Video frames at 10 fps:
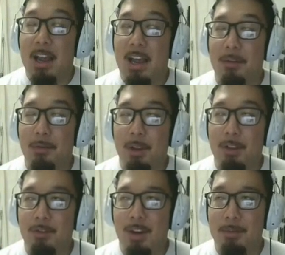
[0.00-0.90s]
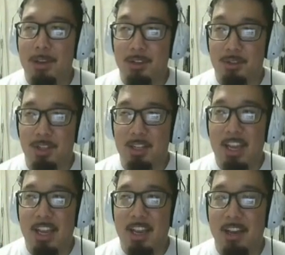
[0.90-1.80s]
have one dropping
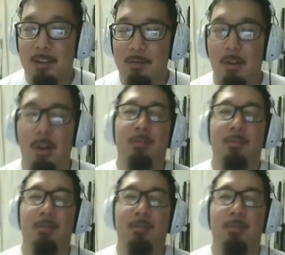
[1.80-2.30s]
today, or